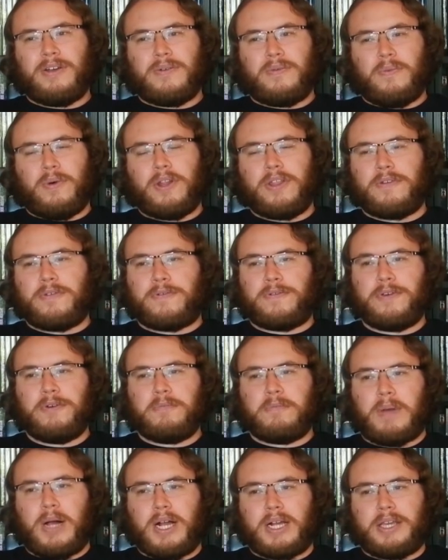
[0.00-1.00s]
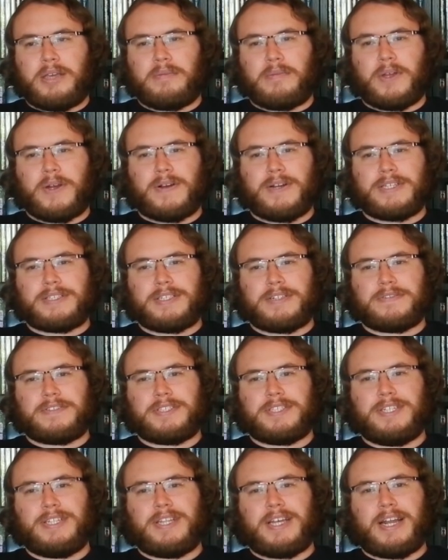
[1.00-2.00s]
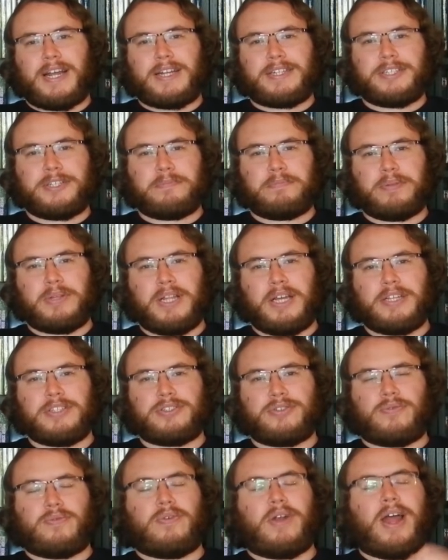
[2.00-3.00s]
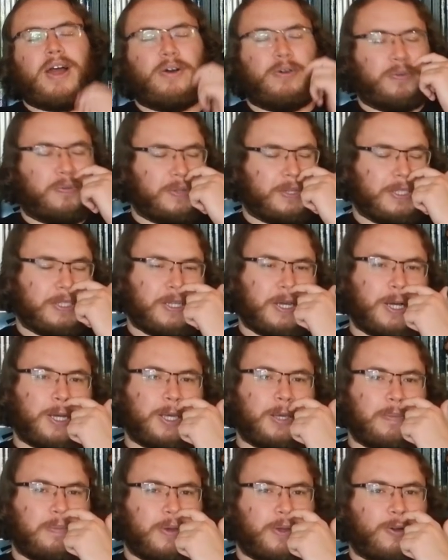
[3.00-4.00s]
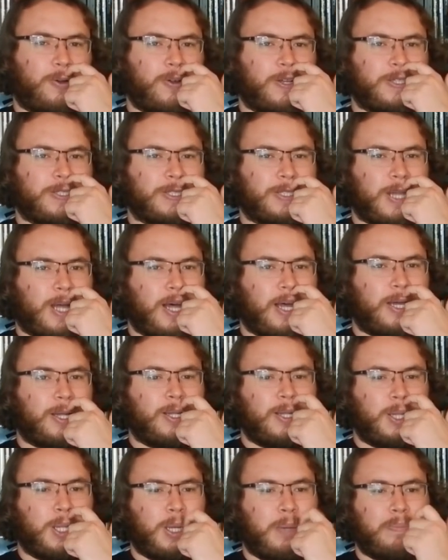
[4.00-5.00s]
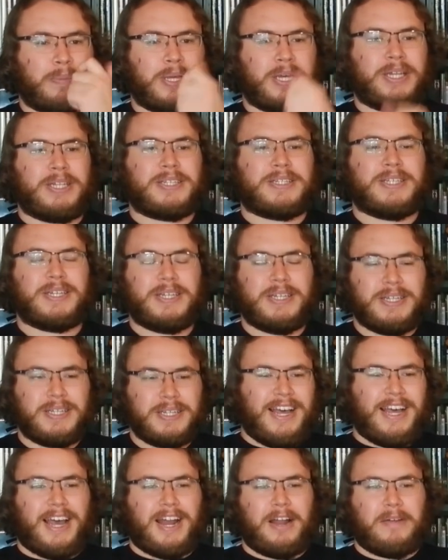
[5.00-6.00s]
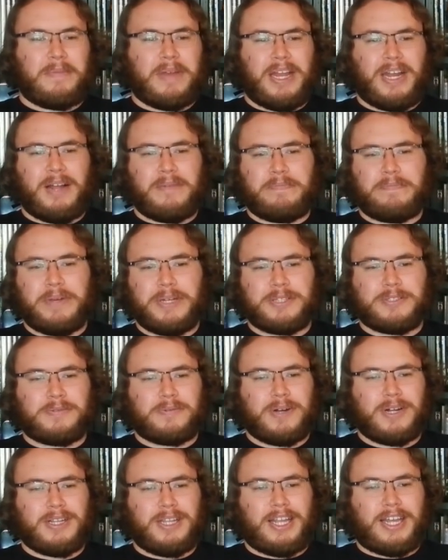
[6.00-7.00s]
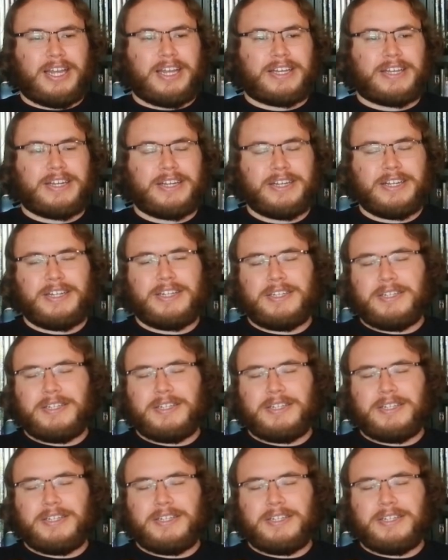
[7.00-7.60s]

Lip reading: the few mockumentaries I've seen that actually plays around with the documentary style a bit. And I mean, bits where, like,